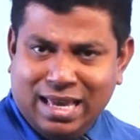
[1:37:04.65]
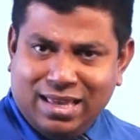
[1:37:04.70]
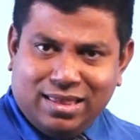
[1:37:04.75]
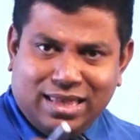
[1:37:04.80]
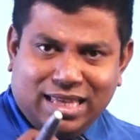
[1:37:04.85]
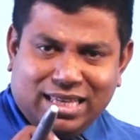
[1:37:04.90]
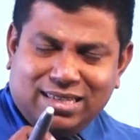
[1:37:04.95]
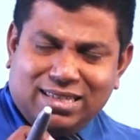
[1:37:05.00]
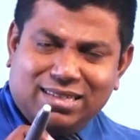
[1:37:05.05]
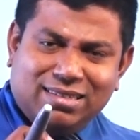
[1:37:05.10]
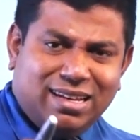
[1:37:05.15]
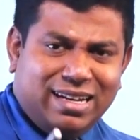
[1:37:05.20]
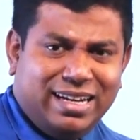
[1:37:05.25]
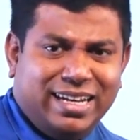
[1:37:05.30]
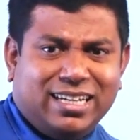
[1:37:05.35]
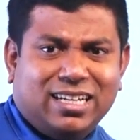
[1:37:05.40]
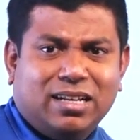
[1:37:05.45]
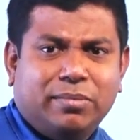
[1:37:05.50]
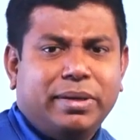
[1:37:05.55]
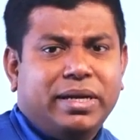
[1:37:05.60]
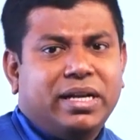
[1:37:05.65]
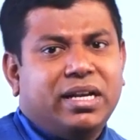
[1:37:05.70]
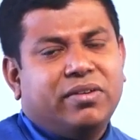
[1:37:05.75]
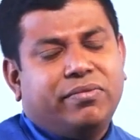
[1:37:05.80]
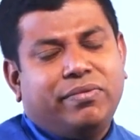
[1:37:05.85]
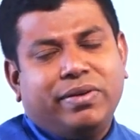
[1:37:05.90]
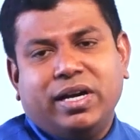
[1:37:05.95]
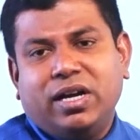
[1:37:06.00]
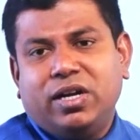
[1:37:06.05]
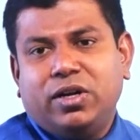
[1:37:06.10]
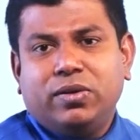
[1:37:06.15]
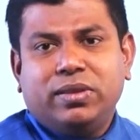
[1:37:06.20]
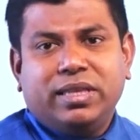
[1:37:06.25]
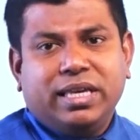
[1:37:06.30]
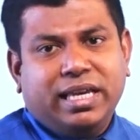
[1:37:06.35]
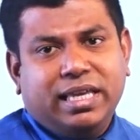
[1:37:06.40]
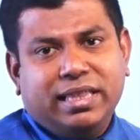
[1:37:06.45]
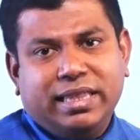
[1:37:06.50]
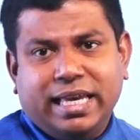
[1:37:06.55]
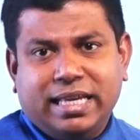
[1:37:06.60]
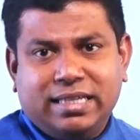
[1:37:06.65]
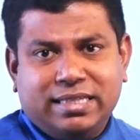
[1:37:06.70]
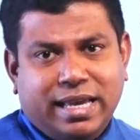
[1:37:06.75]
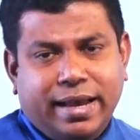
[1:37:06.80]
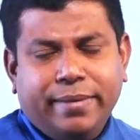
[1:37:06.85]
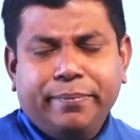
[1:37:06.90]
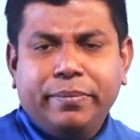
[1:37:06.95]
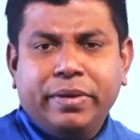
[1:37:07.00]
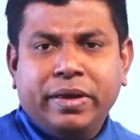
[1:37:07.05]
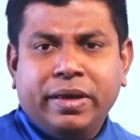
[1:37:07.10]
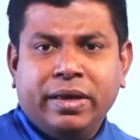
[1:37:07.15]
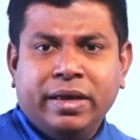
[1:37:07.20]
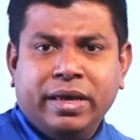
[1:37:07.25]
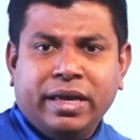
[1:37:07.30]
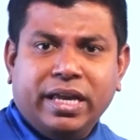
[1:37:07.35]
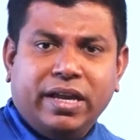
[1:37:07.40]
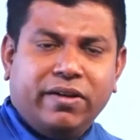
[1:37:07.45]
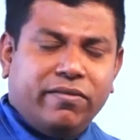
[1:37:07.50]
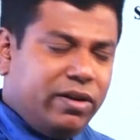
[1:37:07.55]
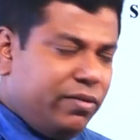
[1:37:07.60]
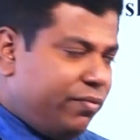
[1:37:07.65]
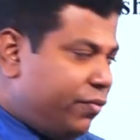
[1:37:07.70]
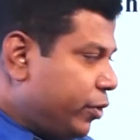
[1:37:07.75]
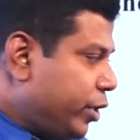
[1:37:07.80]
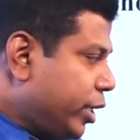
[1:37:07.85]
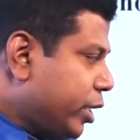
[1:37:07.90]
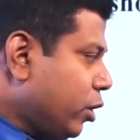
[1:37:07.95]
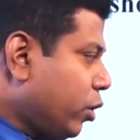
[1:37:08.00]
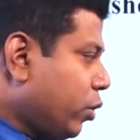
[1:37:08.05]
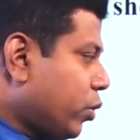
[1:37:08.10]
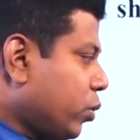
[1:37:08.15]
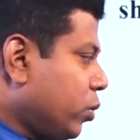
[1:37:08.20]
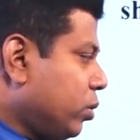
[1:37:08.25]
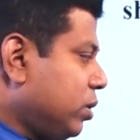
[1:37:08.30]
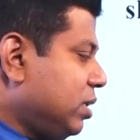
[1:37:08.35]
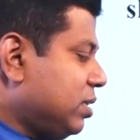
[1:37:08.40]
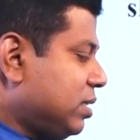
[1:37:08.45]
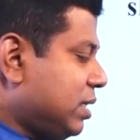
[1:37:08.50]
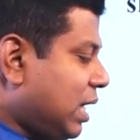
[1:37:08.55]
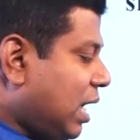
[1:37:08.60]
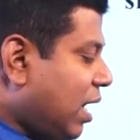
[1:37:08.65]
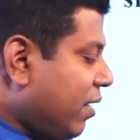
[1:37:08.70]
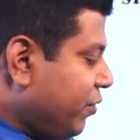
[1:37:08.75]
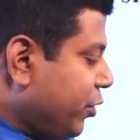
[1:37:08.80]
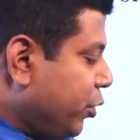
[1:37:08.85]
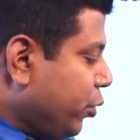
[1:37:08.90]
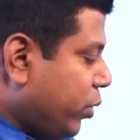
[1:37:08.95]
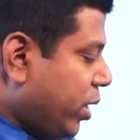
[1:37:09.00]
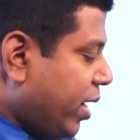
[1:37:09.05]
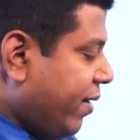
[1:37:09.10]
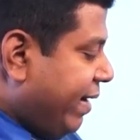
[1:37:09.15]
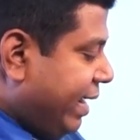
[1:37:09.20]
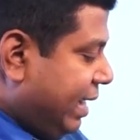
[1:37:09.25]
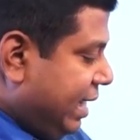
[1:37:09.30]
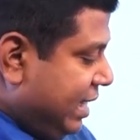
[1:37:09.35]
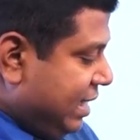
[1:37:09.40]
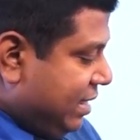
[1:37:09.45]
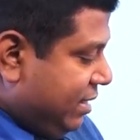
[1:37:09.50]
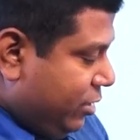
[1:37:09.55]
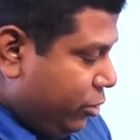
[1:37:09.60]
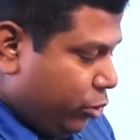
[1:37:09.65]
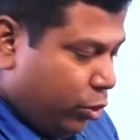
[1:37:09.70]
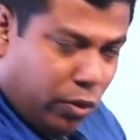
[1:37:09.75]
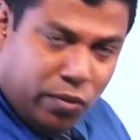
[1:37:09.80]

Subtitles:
This is a little bit difficult to think in the exam. Even if you did not draw this graph, you could have at least,